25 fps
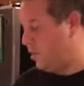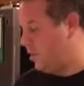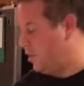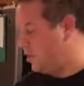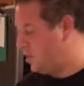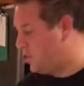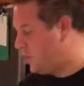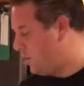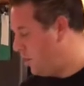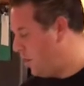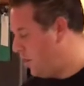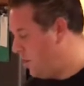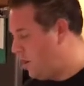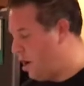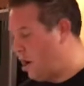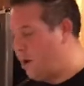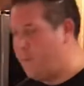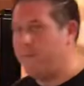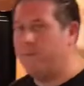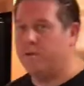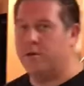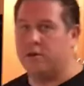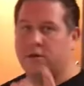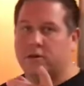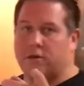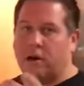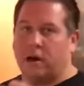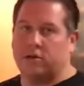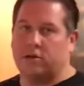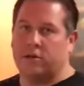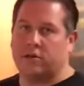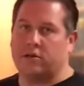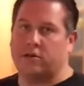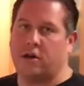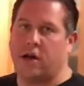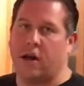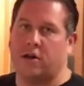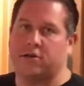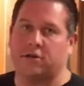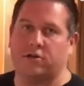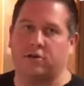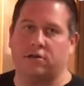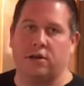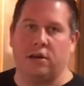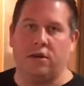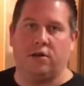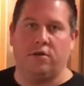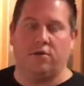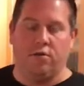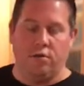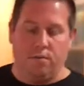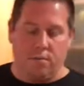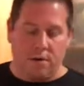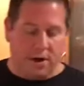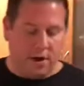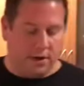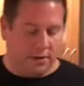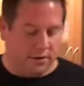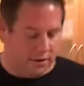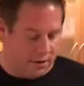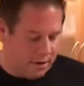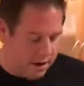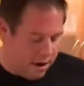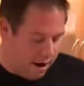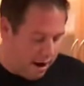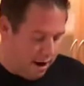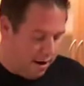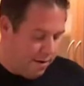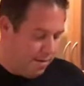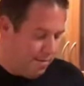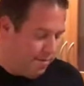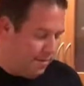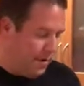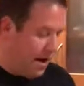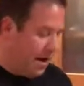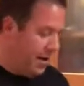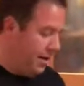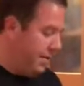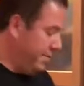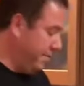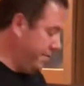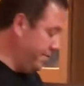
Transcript: this cleaned up, start the sauce. I'll see you in 2 minutes. All right, bye.